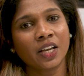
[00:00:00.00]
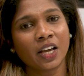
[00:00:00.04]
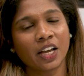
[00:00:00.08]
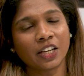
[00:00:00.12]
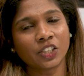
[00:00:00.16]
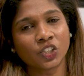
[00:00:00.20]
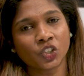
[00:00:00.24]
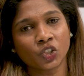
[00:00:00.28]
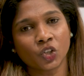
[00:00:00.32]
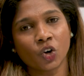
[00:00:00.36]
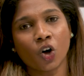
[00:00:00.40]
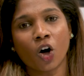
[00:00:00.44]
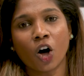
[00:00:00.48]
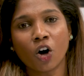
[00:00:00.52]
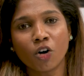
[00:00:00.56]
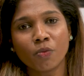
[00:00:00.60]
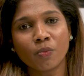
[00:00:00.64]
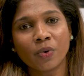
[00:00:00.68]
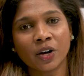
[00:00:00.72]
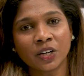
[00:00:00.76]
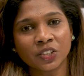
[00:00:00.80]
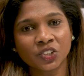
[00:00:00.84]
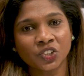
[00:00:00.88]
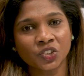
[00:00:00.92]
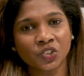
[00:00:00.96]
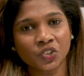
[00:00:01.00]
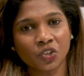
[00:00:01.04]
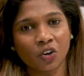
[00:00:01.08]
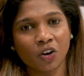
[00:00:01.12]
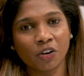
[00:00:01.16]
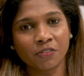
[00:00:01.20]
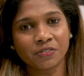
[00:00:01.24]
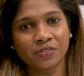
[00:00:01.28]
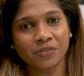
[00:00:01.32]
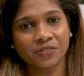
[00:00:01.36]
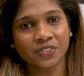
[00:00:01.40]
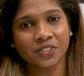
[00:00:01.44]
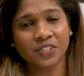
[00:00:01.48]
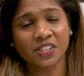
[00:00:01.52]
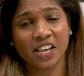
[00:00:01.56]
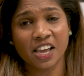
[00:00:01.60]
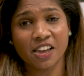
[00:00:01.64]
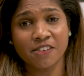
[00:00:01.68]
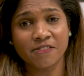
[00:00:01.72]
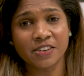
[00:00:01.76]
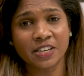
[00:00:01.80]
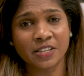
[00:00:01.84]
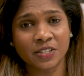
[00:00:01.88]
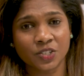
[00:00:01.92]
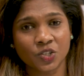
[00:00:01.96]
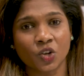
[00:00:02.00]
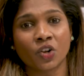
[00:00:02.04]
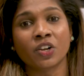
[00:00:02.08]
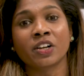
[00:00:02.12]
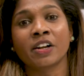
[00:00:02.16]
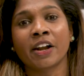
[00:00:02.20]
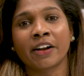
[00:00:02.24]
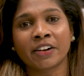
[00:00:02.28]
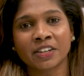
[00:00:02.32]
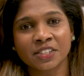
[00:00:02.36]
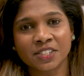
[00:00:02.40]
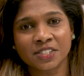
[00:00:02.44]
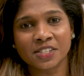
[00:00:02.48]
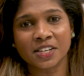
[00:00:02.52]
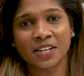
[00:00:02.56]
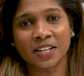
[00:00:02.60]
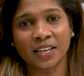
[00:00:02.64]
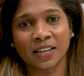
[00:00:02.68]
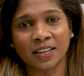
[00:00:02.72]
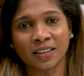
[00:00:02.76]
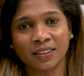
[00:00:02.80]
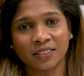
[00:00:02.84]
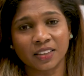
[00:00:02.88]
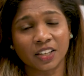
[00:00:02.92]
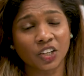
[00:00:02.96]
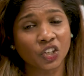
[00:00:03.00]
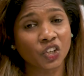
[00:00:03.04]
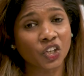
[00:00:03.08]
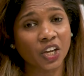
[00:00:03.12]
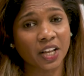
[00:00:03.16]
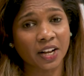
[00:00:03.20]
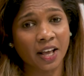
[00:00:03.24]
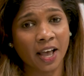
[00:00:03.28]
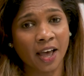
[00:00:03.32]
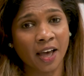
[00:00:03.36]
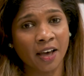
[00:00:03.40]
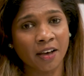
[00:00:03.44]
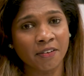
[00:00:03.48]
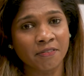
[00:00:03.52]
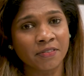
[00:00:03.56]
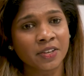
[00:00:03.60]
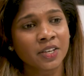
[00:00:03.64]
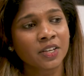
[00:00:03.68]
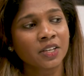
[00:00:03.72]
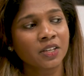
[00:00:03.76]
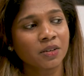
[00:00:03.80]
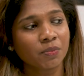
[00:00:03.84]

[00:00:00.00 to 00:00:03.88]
and show how much of savings on electricity that you can have